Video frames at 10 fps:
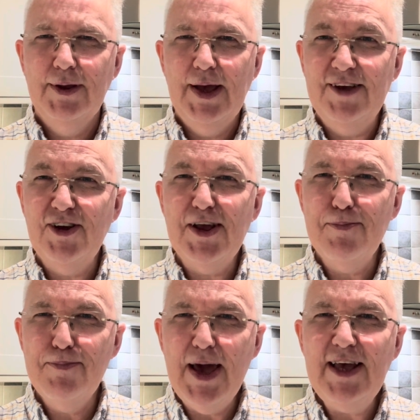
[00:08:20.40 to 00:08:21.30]
is an
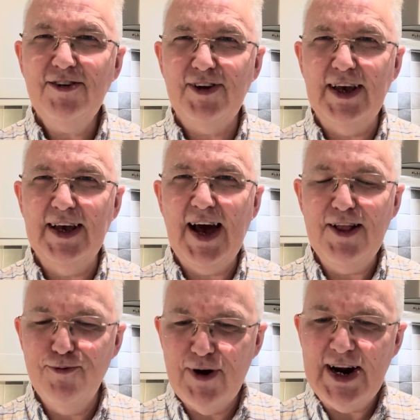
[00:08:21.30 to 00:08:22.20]
amazing
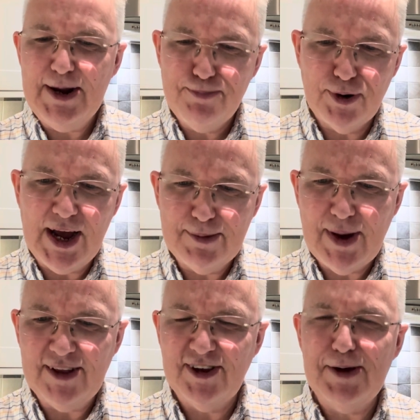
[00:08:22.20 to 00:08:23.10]
and very
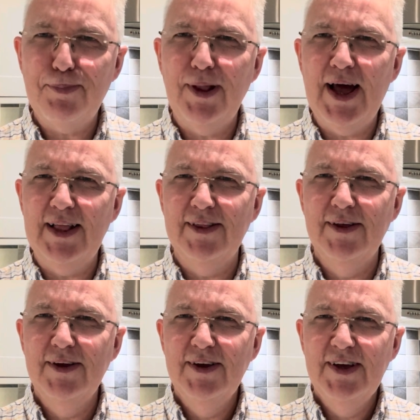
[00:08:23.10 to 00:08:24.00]
pragmatic plan.
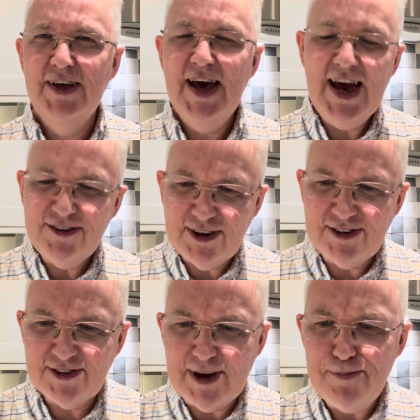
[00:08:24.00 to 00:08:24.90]
It's a
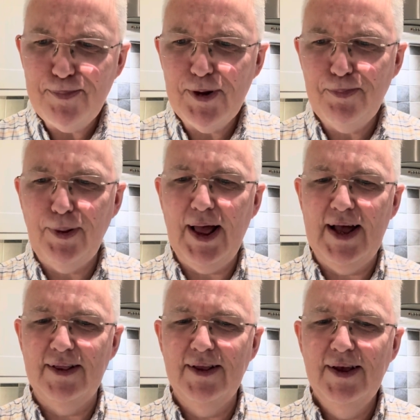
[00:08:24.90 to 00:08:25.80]
simple
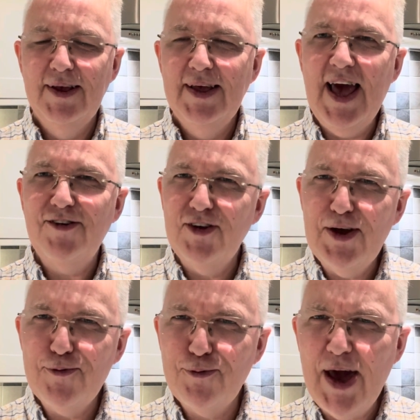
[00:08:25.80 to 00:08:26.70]
plan. It's an
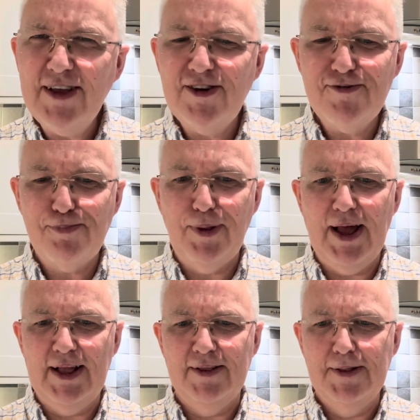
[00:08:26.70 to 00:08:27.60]
effective
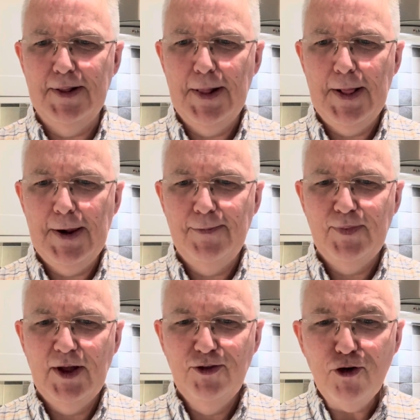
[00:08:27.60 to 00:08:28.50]
plan.
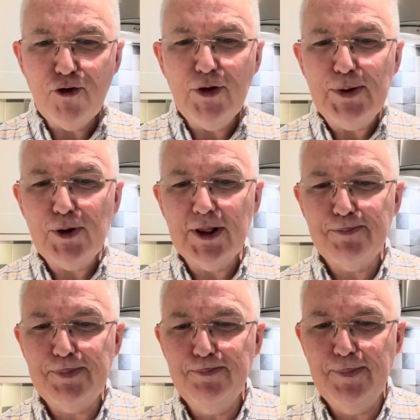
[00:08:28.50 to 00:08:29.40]
Not only will
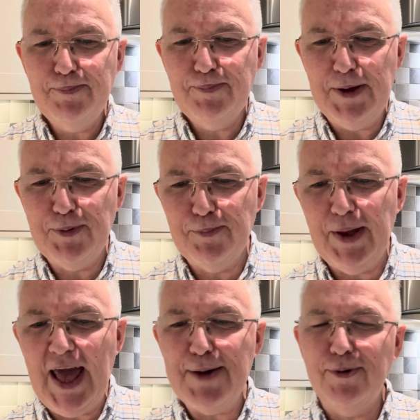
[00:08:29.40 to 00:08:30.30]
the people
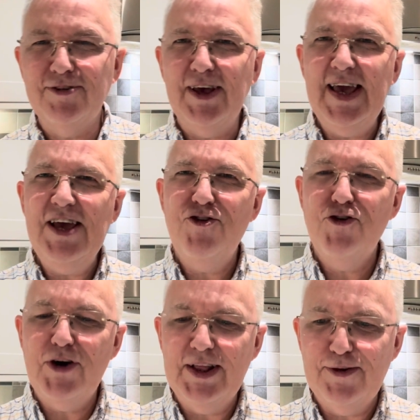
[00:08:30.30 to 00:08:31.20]
be able to eat
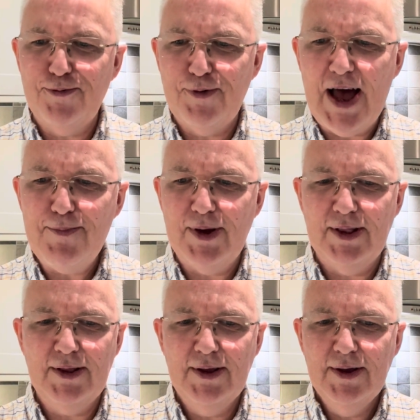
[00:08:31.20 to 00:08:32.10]
during the famine,